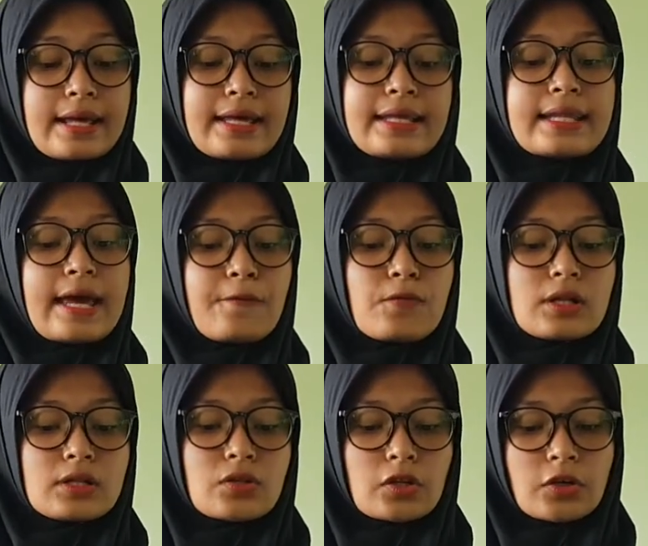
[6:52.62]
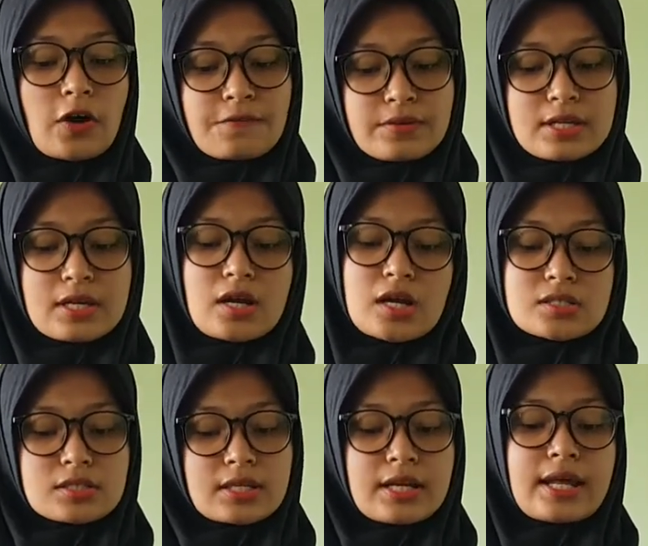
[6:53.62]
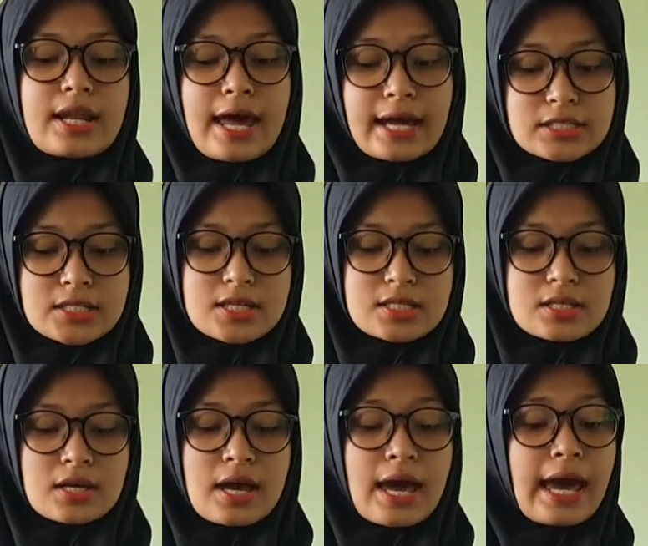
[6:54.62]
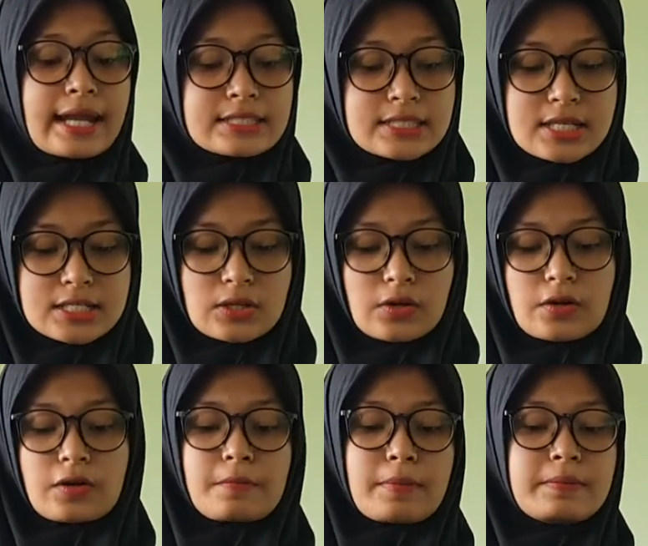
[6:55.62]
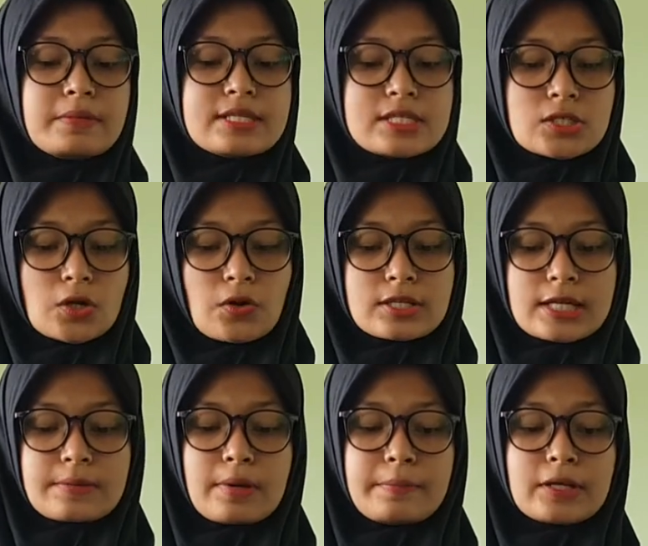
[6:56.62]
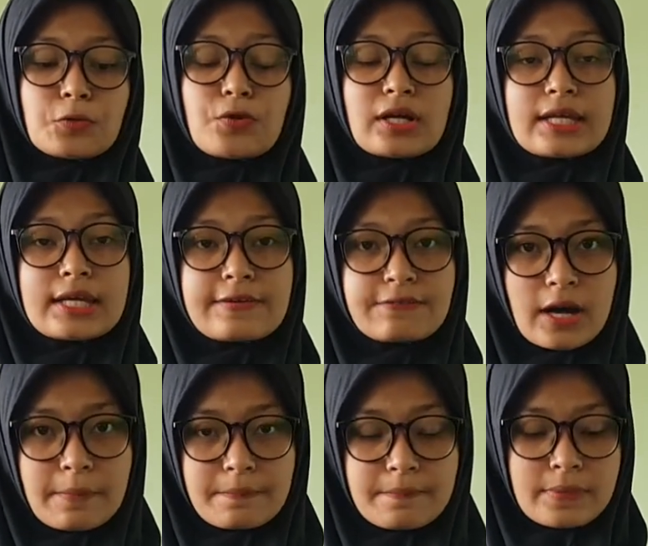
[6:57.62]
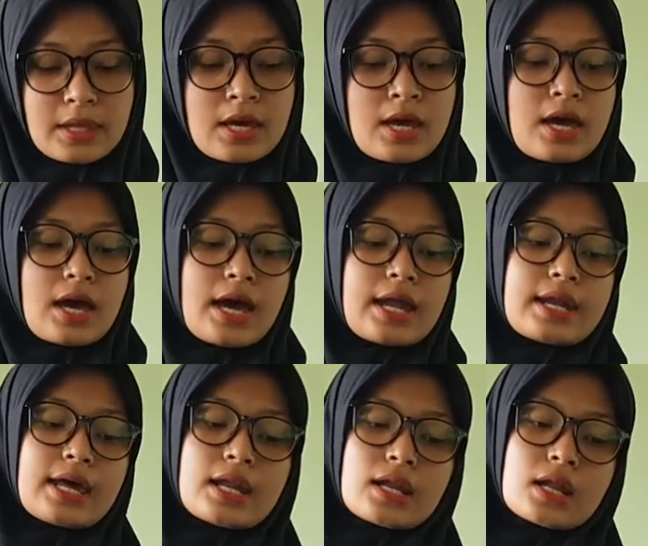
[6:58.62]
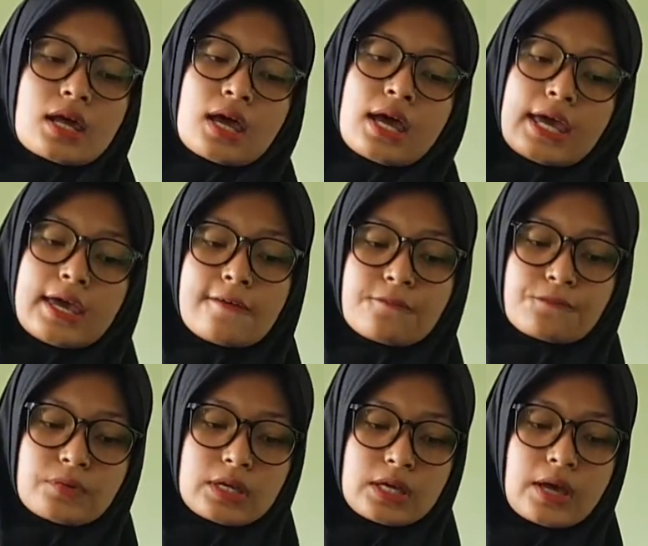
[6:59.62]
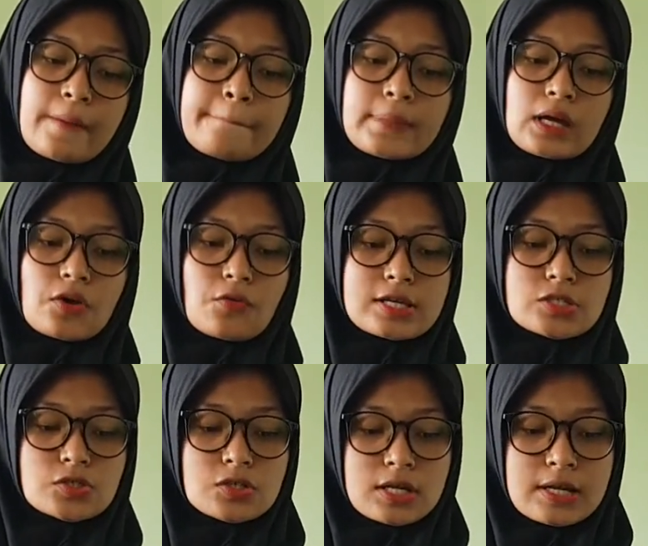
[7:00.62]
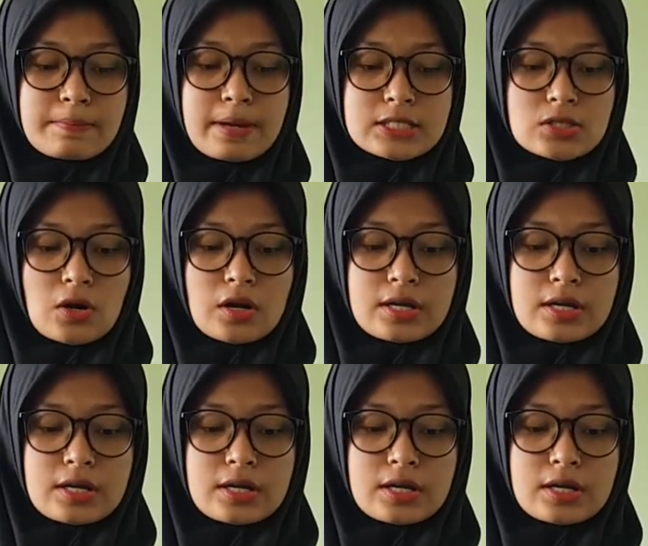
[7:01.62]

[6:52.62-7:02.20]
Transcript: they will not confident, uncertain, and anxious, or maybe discouraged and maybe quickly give up. And then if we arrange students based on